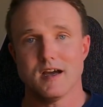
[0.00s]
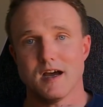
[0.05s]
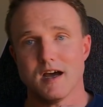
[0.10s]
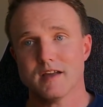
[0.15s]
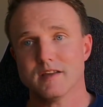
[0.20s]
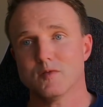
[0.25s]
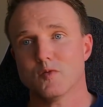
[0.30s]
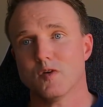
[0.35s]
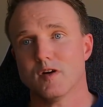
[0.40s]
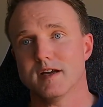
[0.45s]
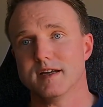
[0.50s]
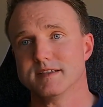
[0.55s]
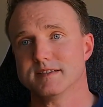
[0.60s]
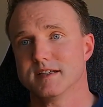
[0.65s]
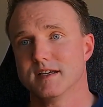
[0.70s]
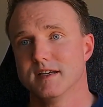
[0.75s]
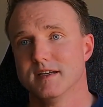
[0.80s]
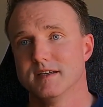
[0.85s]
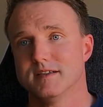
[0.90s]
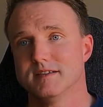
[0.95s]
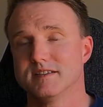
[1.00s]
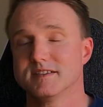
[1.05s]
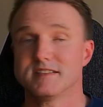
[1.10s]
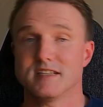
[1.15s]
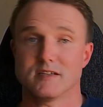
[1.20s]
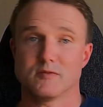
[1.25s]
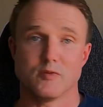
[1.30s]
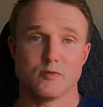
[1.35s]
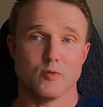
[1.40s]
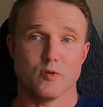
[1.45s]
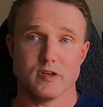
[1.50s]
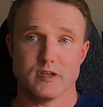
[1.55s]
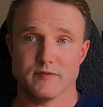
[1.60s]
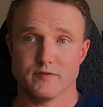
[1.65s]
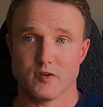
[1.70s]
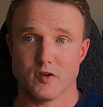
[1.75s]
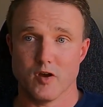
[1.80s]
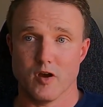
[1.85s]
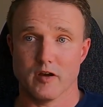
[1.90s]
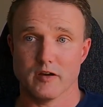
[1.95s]
Otherwise, stick with what
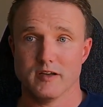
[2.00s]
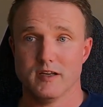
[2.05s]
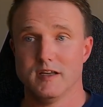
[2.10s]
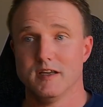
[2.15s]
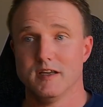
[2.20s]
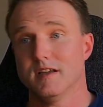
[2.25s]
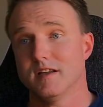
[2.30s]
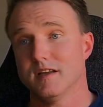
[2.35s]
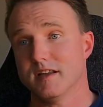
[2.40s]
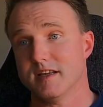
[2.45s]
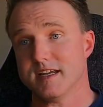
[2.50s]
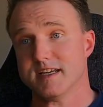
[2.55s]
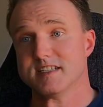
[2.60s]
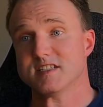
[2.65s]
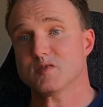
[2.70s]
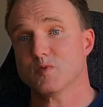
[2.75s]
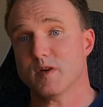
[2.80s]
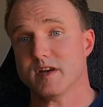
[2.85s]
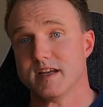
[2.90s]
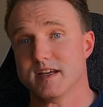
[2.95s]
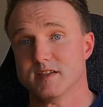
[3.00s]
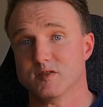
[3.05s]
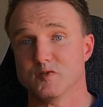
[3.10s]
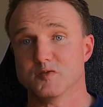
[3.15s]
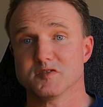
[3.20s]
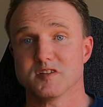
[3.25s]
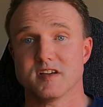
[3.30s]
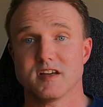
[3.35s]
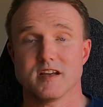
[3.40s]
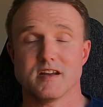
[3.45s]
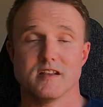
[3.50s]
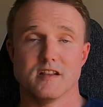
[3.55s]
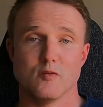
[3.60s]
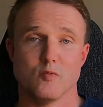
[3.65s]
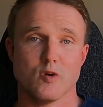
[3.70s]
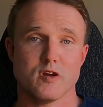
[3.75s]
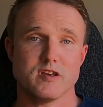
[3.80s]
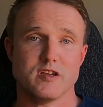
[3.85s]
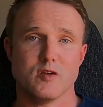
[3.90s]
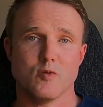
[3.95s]
you've got. The S20 is also getting the
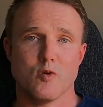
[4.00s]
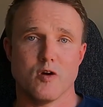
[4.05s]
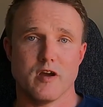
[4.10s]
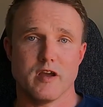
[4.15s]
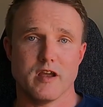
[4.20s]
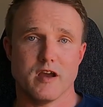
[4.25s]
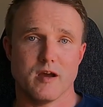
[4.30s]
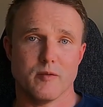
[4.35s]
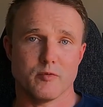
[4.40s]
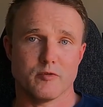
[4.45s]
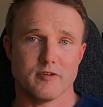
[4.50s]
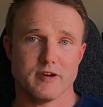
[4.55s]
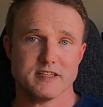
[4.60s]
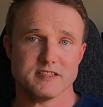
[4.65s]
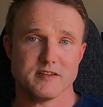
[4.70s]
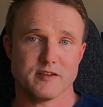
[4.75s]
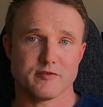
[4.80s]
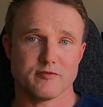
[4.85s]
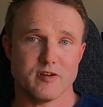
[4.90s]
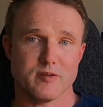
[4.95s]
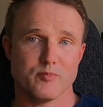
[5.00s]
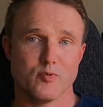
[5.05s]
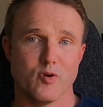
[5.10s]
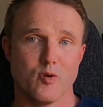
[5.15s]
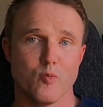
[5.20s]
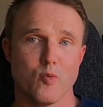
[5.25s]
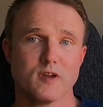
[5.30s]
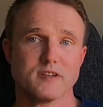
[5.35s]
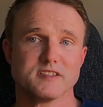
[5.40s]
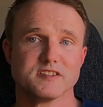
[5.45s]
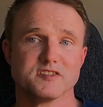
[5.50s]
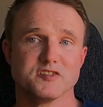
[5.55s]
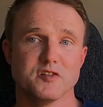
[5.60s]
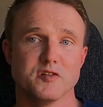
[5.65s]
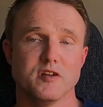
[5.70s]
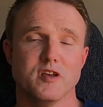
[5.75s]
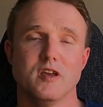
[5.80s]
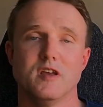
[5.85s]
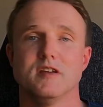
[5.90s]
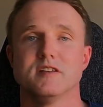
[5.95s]
One UI upgrade to 3.1
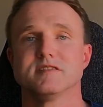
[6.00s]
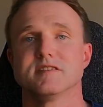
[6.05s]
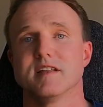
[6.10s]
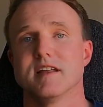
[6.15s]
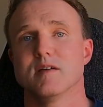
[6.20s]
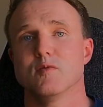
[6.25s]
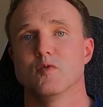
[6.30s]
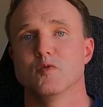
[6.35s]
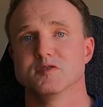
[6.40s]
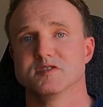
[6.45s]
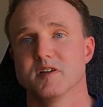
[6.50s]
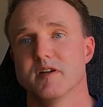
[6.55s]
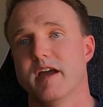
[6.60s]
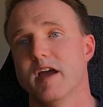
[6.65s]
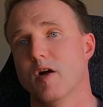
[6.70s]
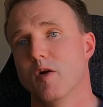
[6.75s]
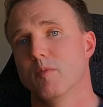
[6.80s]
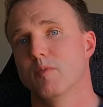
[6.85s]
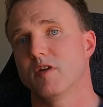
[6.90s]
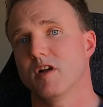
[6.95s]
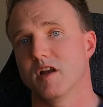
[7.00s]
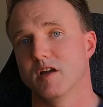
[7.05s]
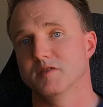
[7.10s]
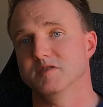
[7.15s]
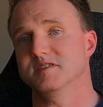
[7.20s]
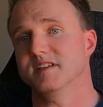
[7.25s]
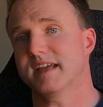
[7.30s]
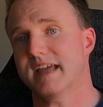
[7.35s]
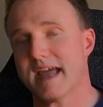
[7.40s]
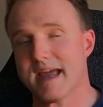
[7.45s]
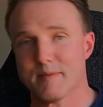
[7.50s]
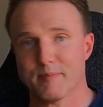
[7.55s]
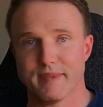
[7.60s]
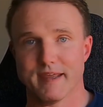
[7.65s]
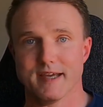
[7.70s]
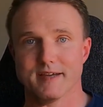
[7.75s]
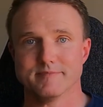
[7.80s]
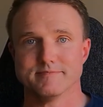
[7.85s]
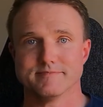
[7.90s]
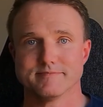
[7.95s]
soon, so that will also help close the gap
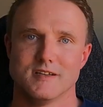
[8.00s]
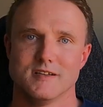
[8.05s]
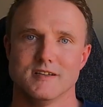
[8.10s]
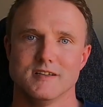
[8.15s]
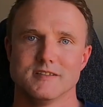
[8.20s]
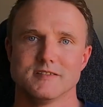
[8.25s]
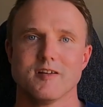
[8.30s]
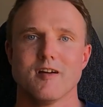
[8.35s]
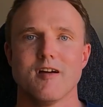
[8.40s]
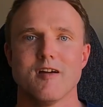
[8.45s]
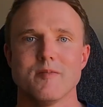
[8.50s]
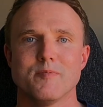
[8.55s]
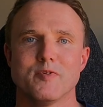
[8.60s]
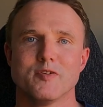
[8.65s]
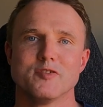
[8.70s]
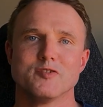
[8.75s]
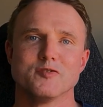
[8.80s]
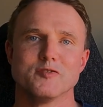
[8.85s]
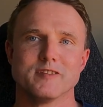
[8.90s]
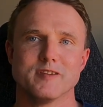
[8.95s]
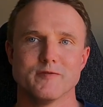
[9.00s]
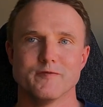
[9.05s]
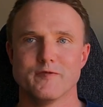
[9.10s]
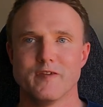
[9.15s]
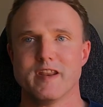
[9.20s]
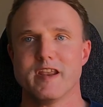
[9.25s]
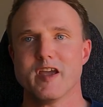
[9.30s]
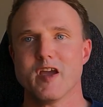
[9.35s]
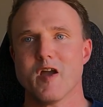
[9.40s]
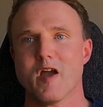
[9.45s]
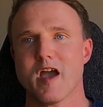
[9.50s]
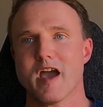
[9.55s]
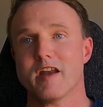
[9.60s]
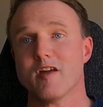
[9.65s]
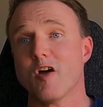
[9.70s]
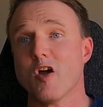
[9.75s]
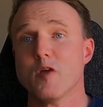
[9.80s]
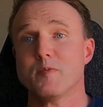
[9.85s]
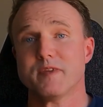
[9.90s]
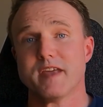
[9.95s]
there. So I hope you enjoyed the video, and
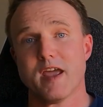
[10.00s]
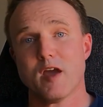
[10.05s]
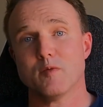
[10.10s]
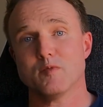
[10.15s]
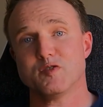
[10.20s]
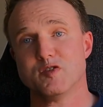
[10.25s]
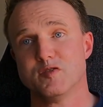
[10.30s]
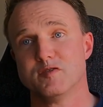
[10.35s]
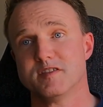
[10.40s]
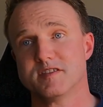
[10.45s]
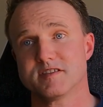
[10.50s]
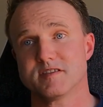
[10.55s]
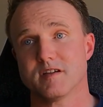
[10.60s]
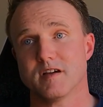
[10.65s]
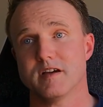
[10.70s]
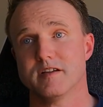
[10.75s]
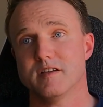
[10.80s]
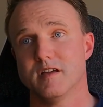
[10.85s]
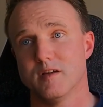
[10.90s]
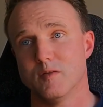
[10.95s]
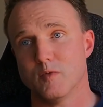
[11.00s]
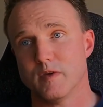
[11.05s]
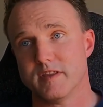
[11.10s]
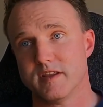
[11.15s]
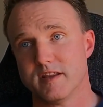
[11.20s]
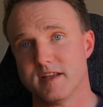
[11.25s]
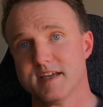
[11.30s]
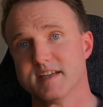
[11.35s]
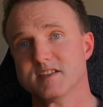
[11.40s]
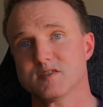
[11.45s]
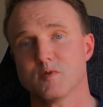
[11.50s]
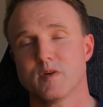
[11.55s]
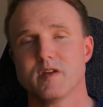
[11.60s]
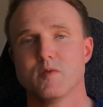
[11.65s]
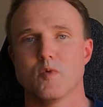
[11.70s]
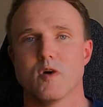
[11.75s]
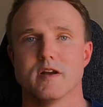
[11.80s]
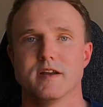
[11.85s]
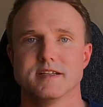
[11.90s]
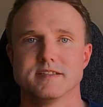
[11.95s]
I hope it helped you decide whether the
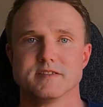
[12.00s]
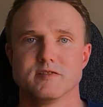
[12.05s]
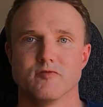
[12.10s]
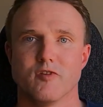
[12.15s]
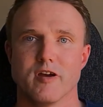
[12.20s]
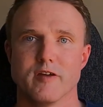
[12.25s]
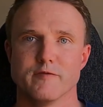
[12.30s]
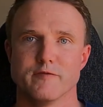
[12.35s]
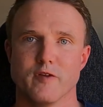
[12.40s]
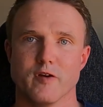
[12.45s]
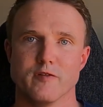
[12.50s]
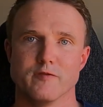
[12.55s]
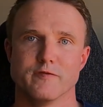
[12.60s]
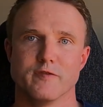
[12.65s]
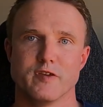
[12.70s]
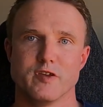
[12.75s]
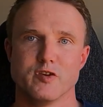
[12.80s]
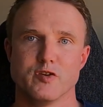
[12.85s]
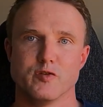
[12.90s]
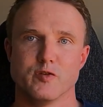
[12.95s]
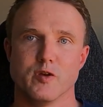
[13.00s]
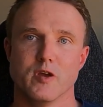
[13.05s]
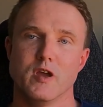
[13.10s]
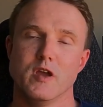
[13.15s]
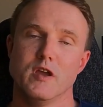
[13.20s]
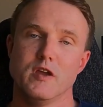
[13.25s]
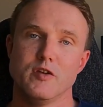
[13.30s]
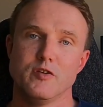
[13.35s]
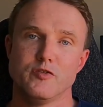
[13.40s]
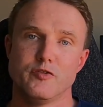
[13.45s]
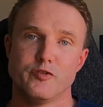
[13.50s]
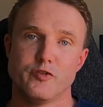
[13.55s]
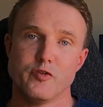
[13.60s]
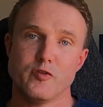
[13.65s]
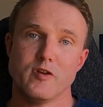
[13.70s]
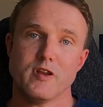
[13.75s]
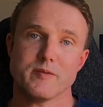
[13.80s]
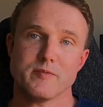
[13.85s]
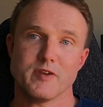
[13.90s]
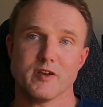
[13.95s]
S21 is the right phone for you.
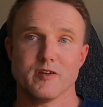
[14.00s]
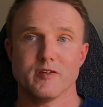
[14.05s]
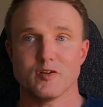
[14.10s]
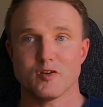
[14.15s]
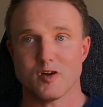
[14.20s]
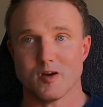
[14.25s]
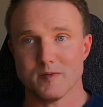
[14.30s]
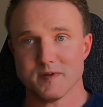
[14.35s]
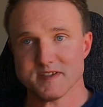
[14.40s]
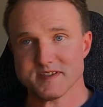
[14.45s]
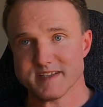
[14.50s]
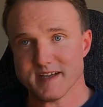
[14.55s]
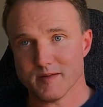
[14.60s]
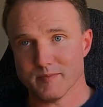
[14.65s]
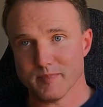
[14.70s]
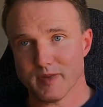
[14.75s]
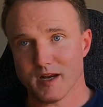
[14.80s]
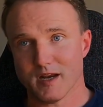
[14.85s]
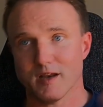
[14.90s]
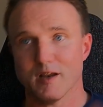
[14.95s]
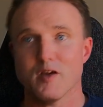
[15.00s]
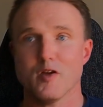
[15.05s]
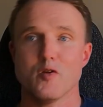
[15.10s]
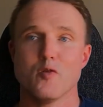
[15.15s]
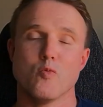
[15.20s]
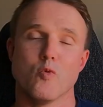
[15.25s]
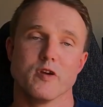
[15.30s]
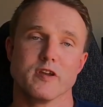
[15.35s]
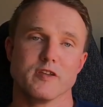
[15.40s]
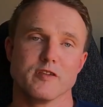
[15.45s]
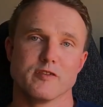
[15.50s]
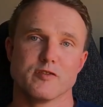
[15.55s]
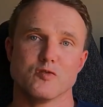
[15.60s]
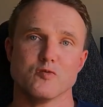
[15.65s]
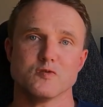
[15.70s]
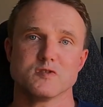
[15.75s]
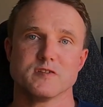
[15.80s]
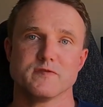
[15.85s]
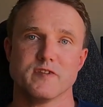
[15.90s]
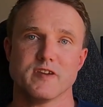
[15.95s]
Do let me know in the comments down below what you
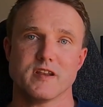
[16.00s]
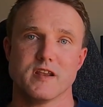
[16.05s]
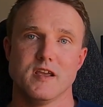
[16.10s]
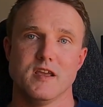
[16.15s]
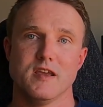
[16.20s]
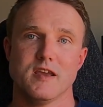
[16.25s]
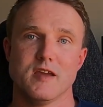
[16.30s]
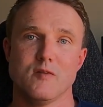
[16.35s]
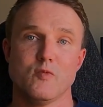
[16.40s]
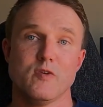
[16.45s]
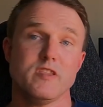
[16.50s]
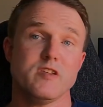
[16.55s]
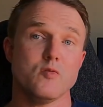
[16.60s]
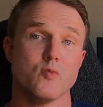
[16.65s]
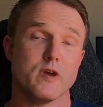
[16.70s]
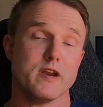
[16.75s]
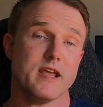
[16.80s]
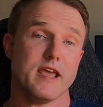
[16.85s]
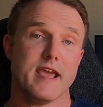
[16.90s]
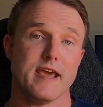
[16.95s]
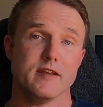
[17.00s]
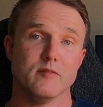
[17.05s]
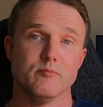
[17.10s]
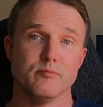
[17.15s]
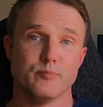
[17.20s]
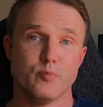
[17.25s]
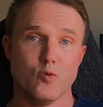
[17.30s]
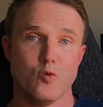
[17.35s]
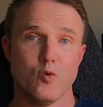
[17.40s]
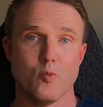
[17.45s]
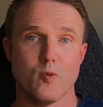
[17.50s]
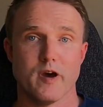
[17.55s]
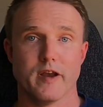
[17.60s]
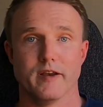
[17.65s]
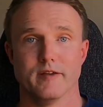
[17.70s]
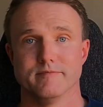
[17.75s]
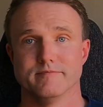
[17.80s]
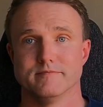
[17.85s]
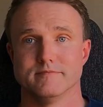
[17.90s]
thought of it and whether you went ahead and bought one.